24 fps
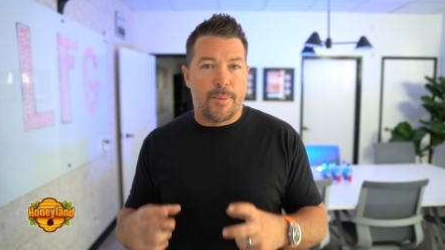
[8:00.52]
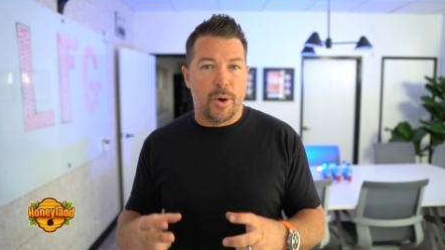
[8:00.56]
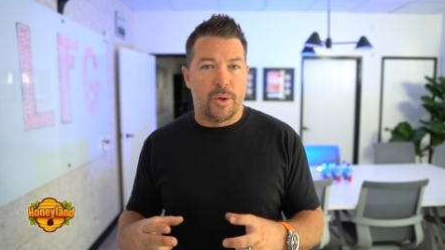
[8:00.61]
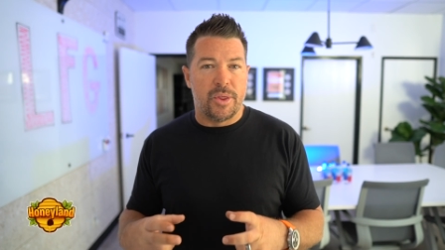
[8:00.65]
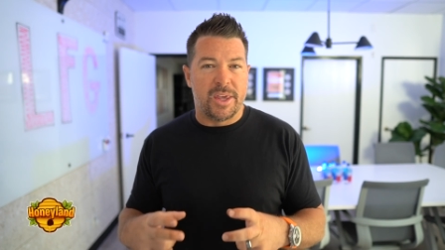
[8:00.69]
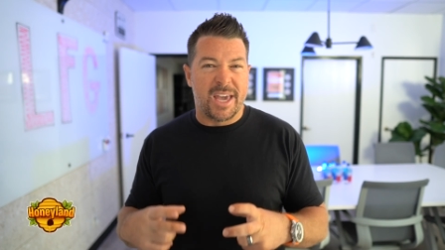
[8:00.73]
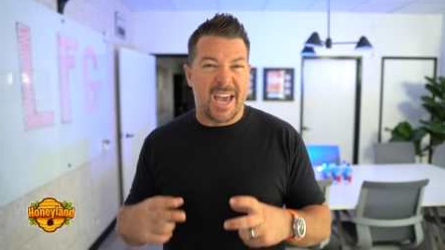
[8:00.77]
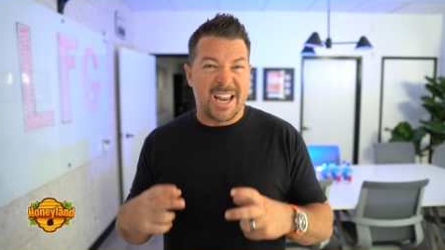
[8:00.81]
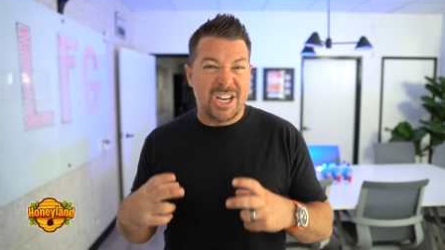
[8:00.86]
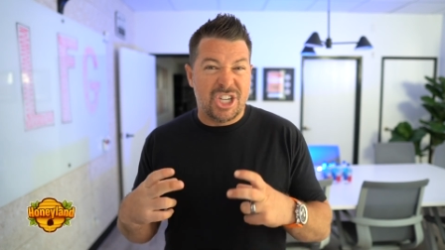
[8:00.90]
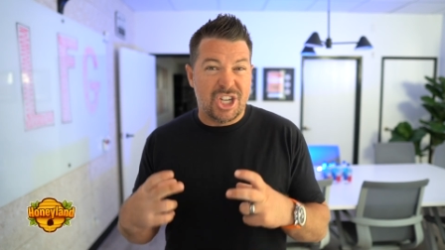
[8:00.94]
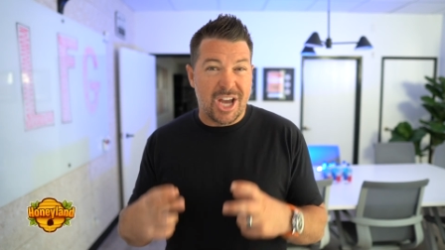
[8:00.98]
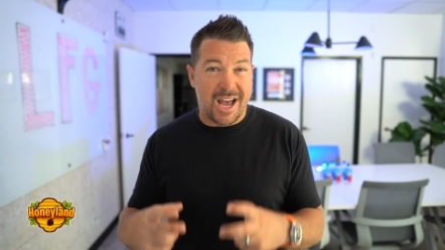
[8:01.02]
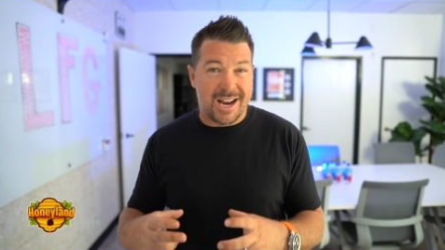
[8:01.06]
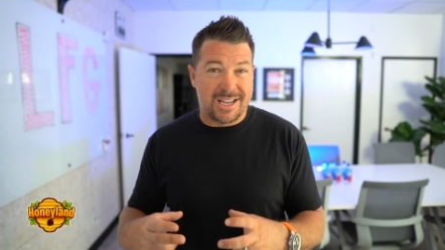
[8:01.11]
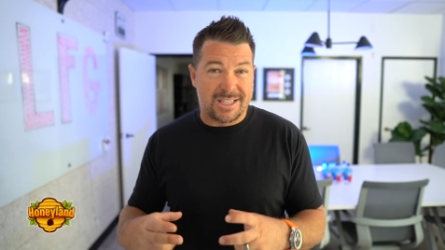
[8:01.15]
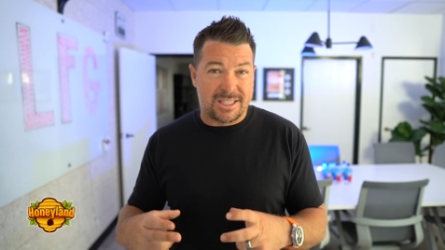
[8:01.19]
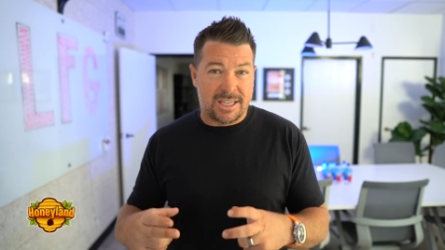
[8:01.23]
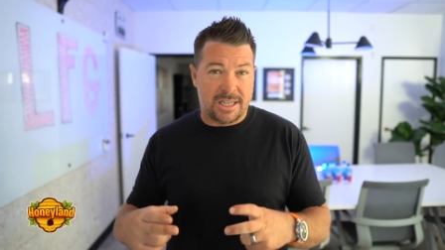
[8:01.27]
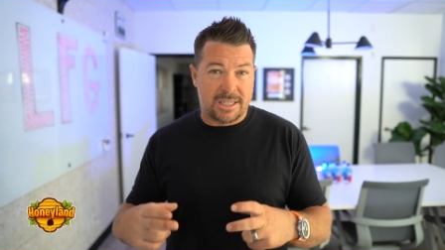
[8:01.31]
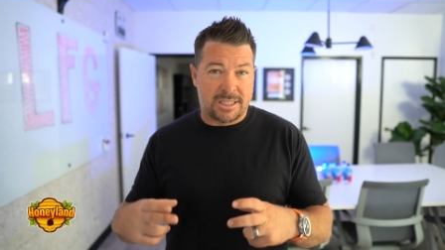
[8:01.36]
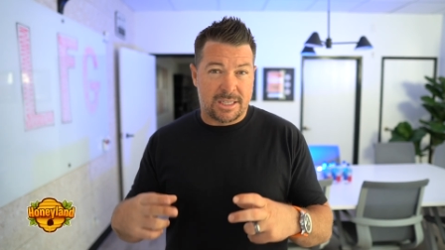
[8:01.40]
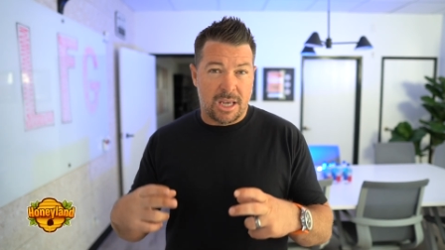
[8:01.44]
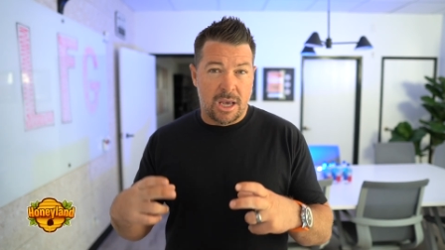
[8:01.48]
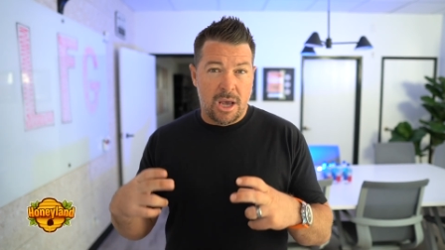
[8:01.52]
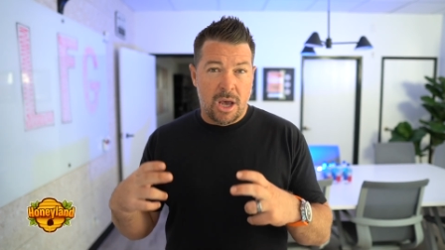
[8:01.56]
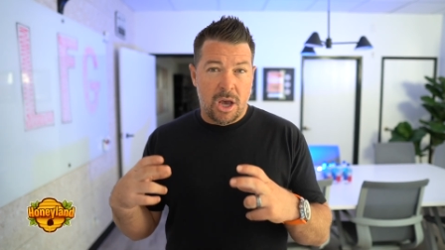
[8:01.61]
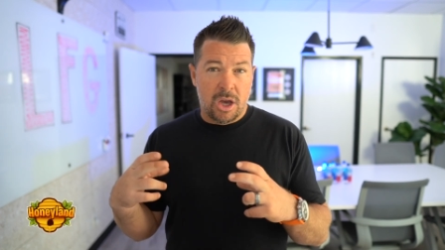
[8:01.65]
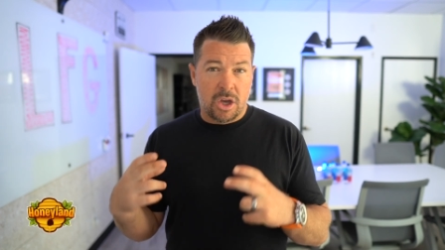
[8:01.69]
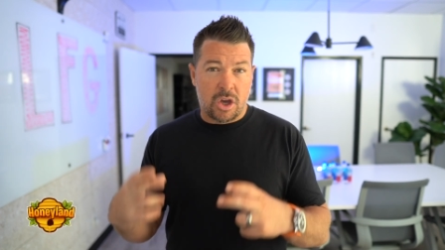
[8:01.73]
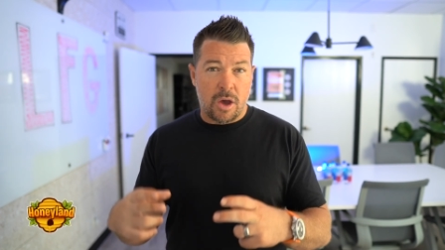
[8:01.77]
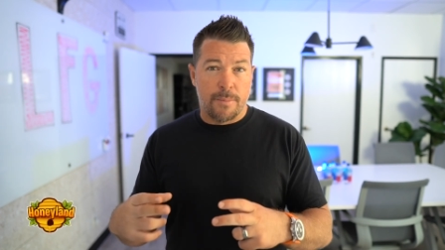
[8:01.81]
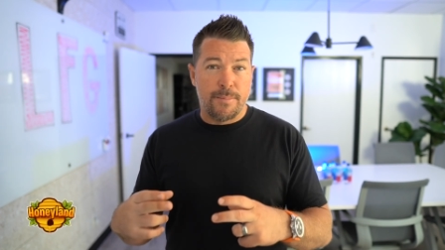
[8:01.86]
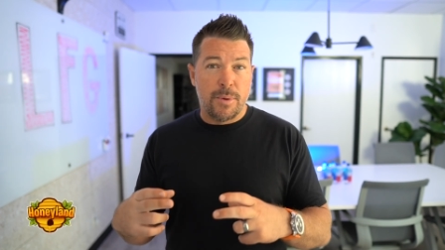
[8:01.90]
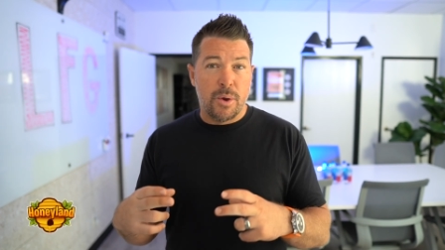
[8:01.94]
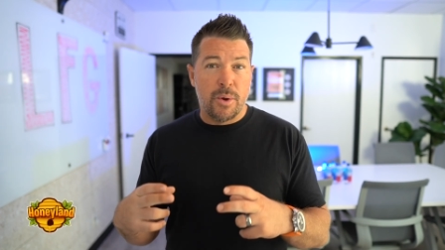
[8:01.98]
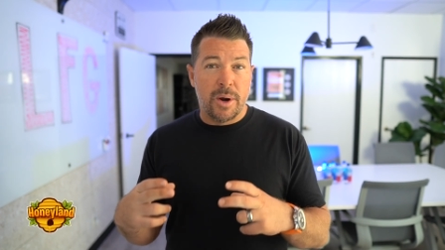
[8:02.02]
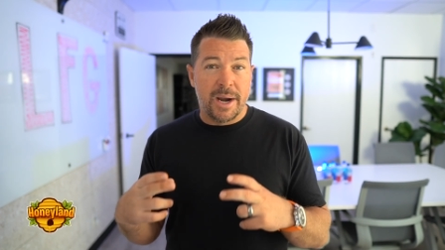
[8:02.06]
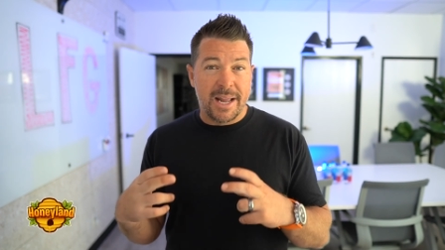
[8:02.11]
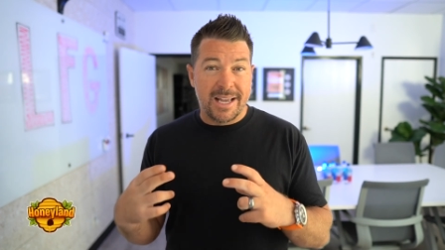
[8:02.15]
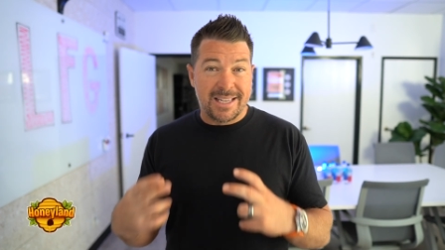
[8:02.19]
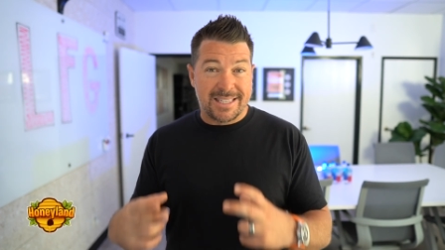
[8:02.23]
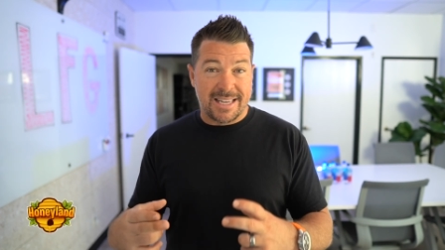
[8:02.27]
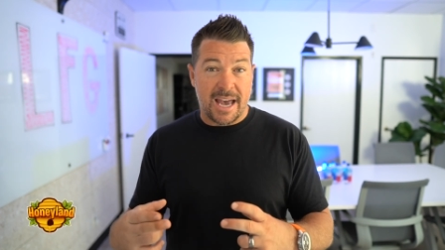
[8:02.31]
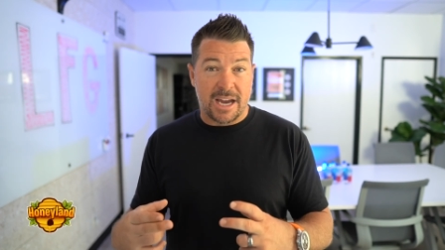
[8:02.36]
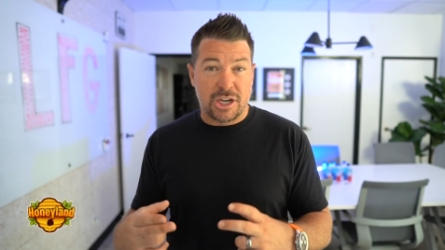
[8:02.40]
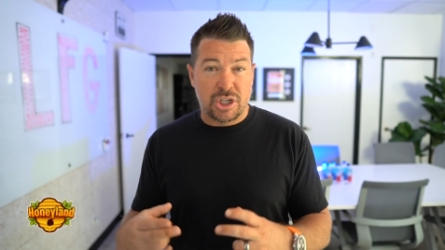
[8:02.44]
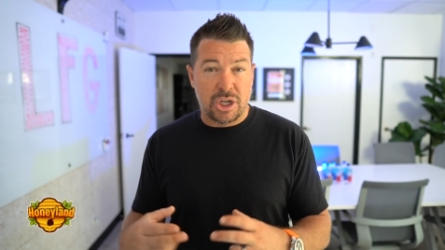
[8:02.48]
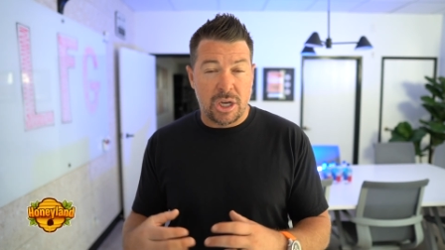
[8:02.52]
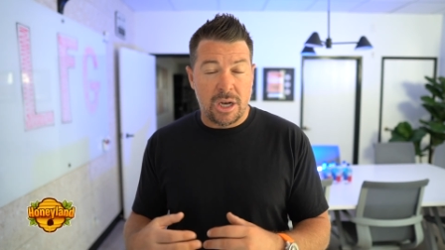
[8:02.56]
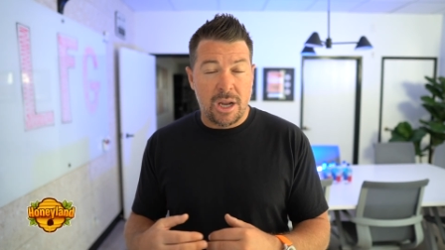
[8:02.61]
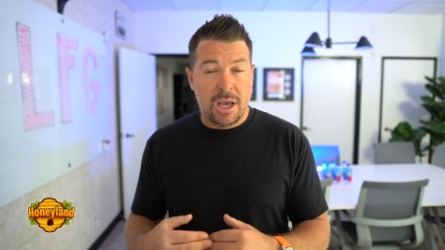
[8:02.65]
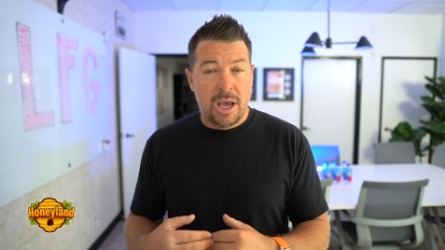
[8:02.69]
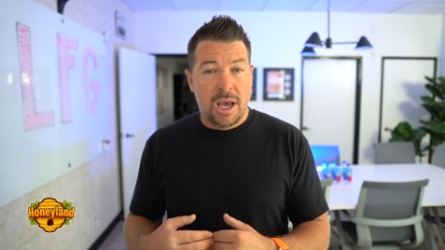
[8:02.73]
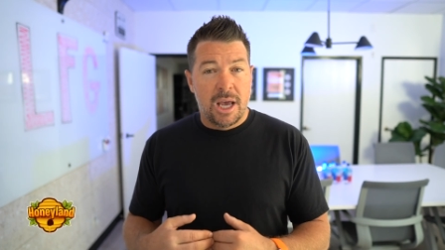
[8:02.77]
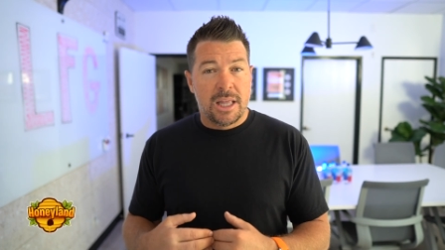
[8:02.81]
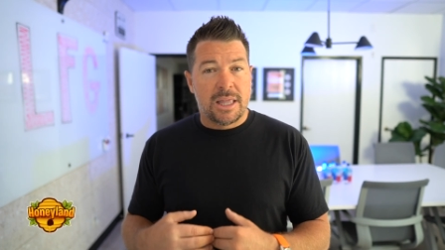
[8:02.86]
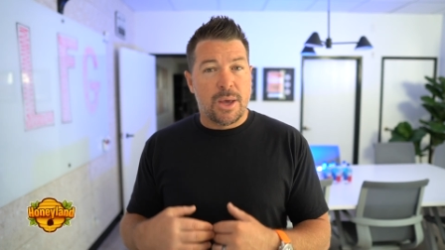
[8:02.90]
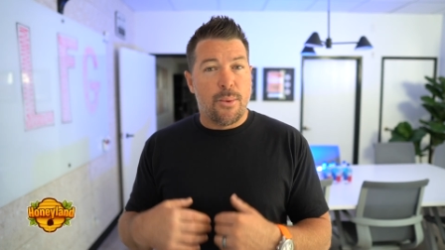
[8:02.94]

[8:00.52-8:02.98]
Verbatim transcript: building a Genesis community section